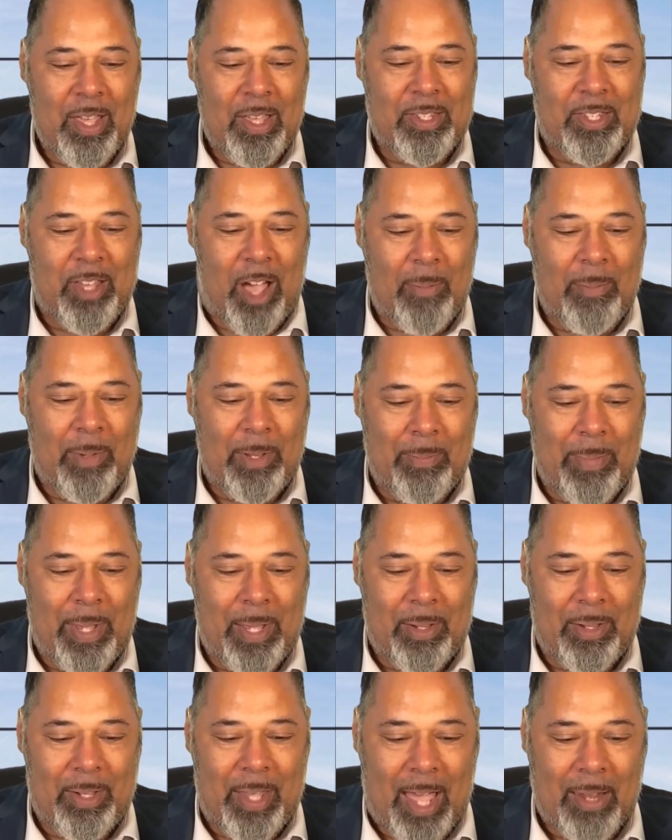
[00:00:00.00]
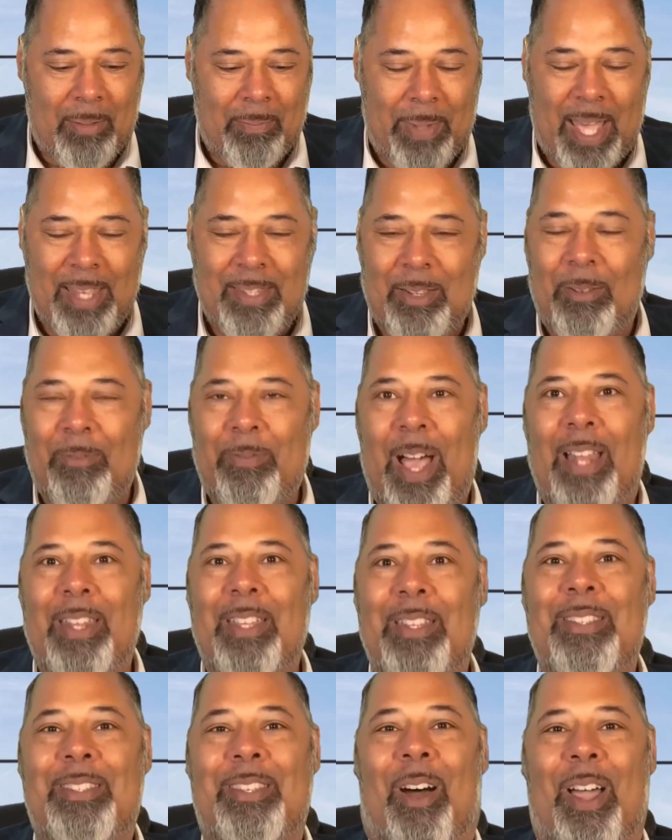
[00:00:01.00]
Simon Milne, and Basil
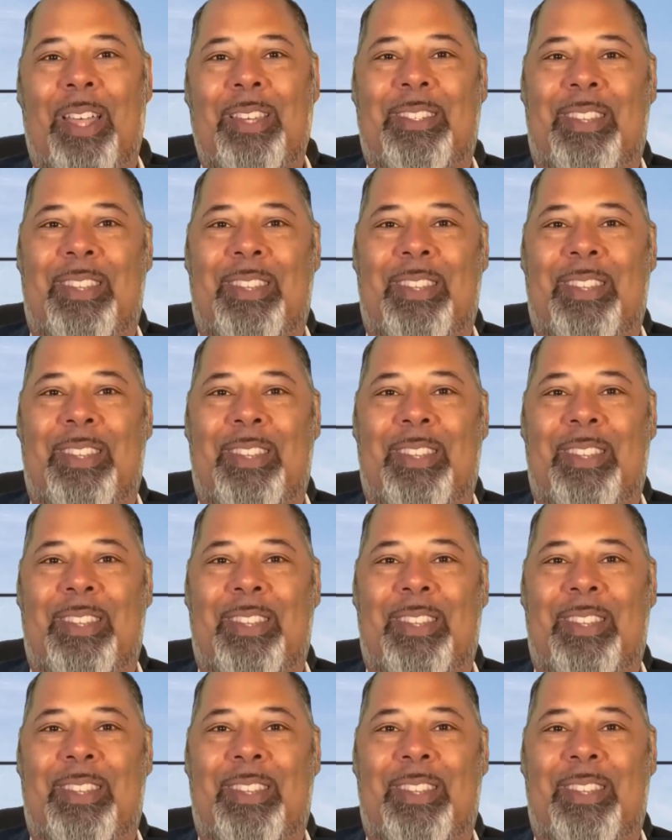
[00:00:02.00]
Valentine.